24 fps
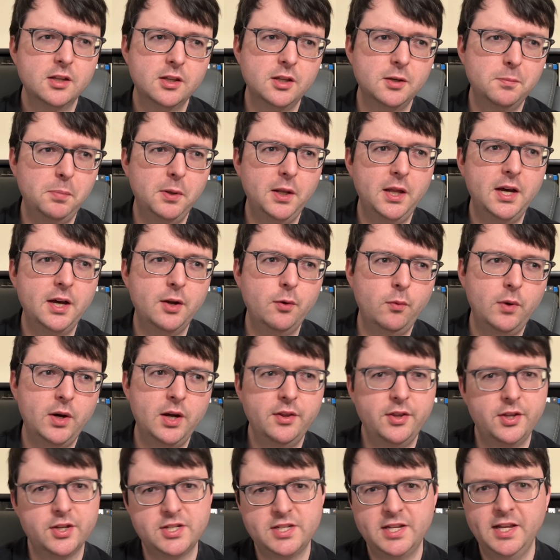plot, while
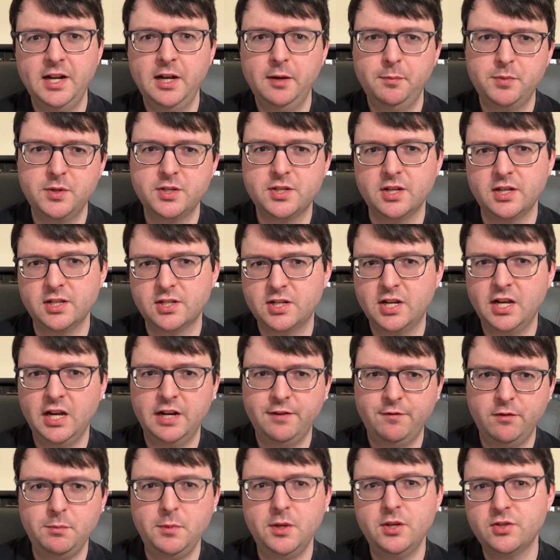the setup is kind
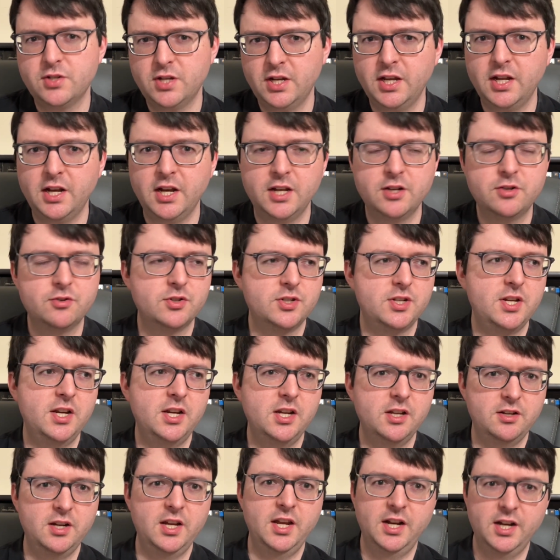of amusing and interesting
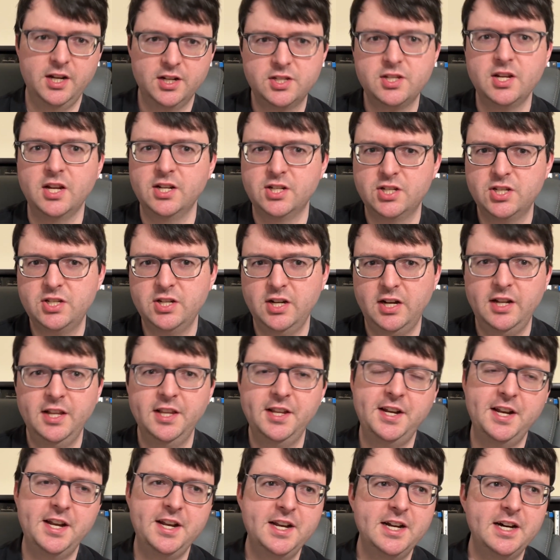and it's solid
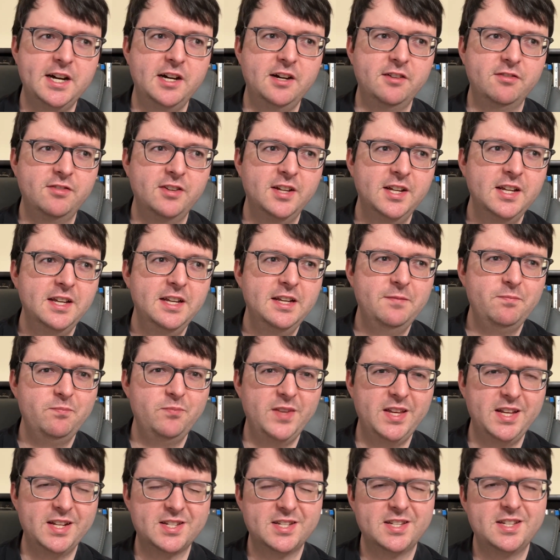enough,
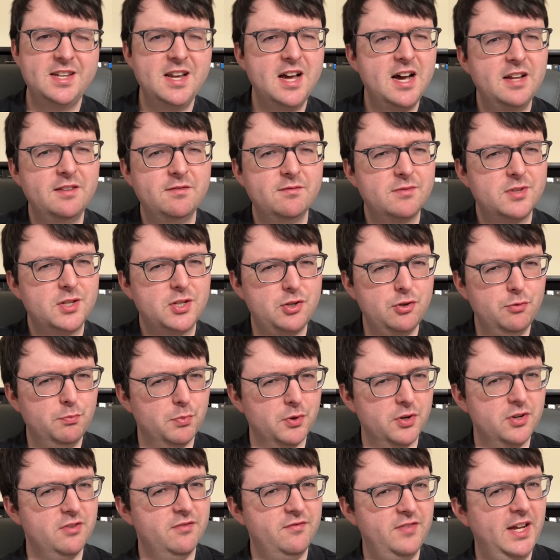it's not super
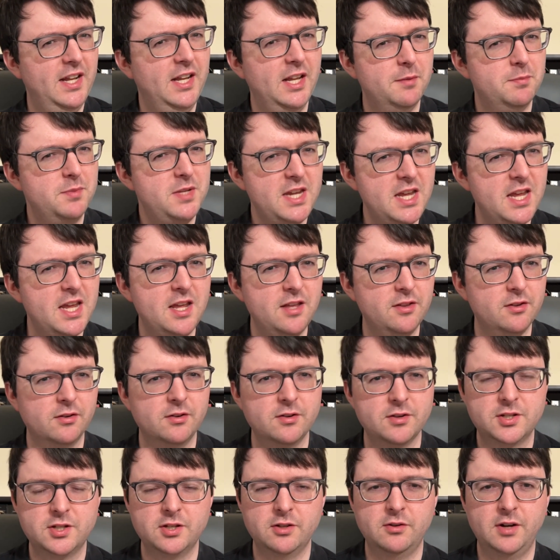developed either.
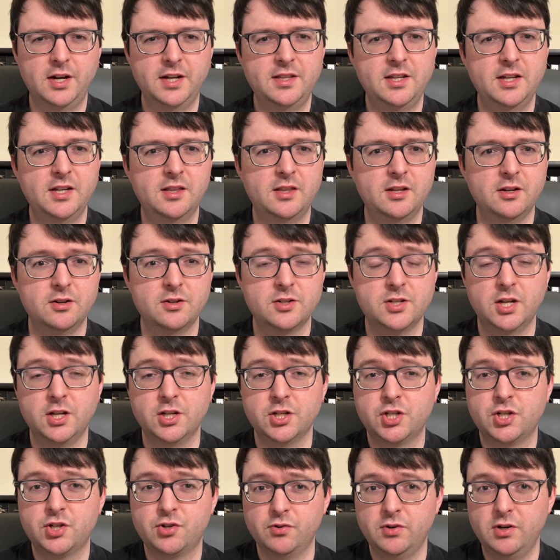So I think there's a
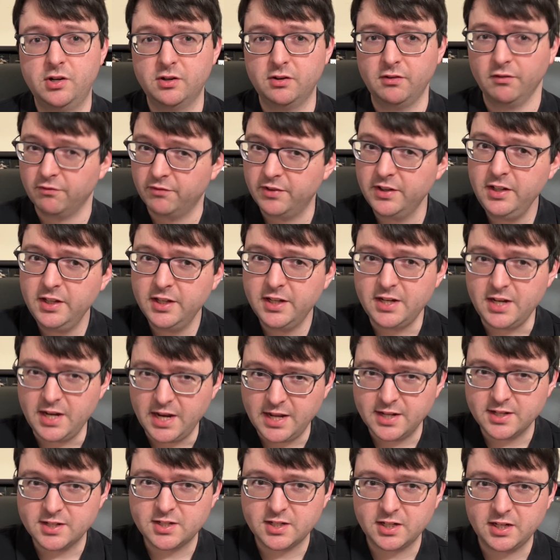strong villain
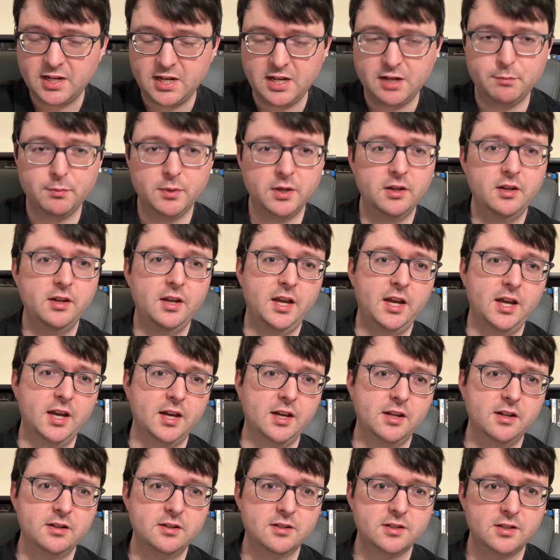in Sakima,
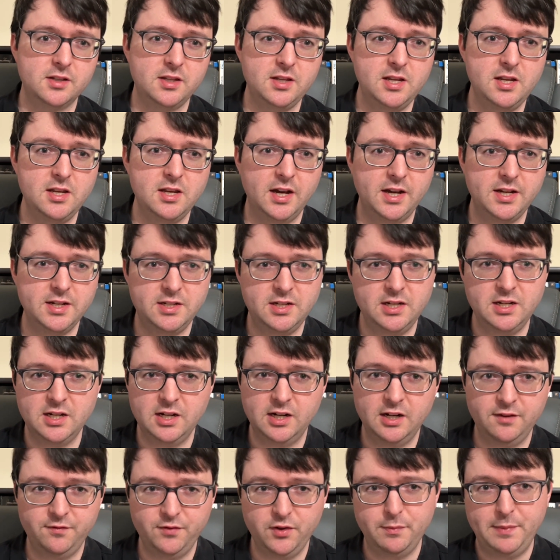and the idea
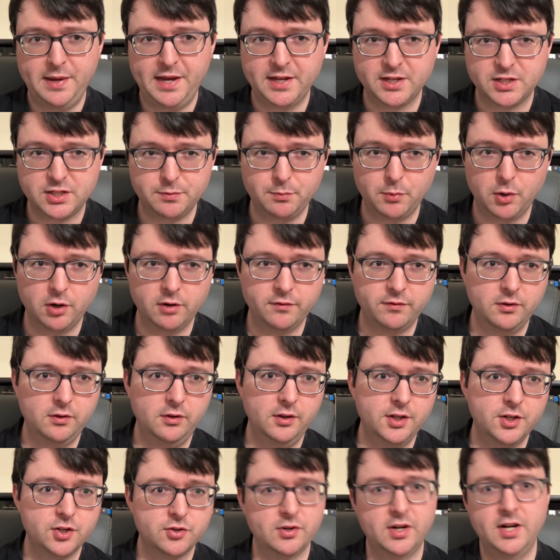of the masked Marvel
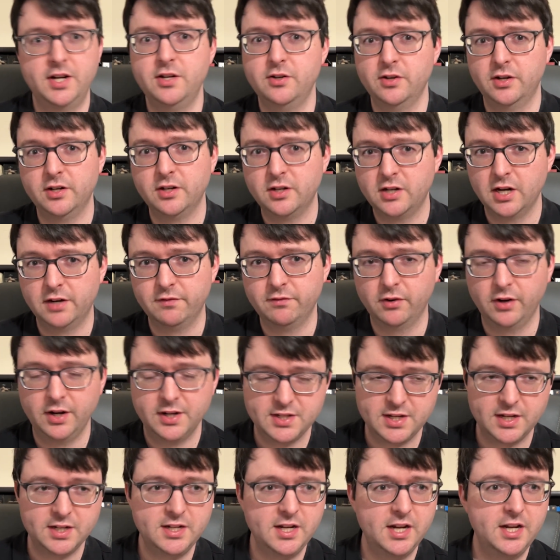and trying to uncover his
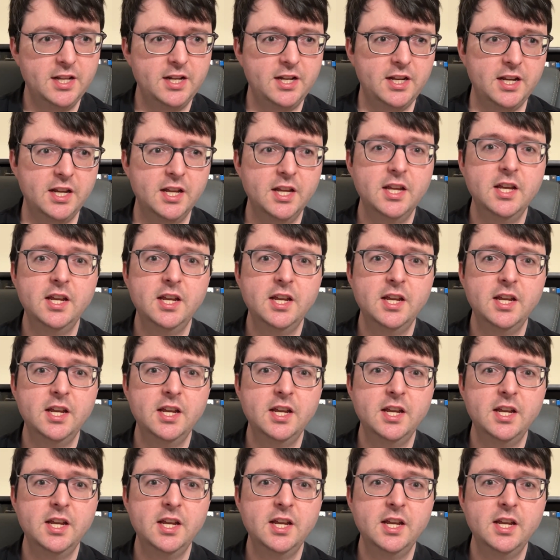identity